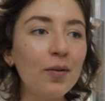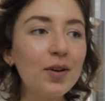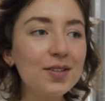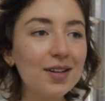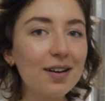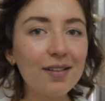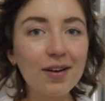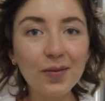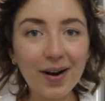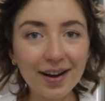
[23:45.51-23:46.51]
we just got a
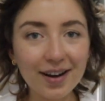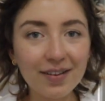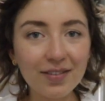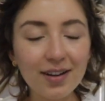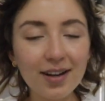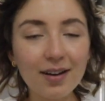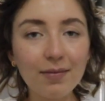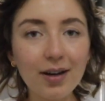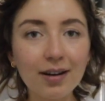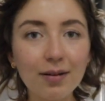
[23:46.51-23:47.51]
long walk out of it, and
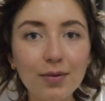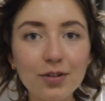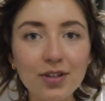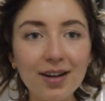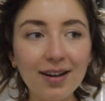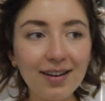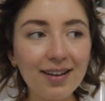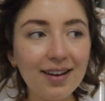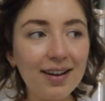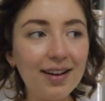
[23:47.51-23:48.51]
we got kombucha,
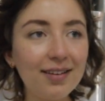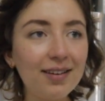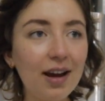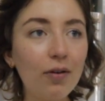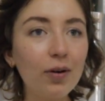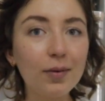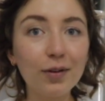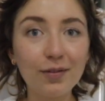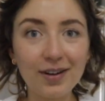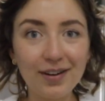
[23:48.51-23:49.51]
and now we're
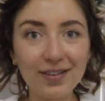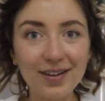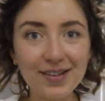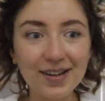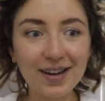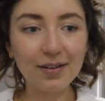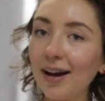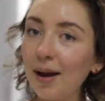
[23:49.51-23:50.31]
both very, very tired.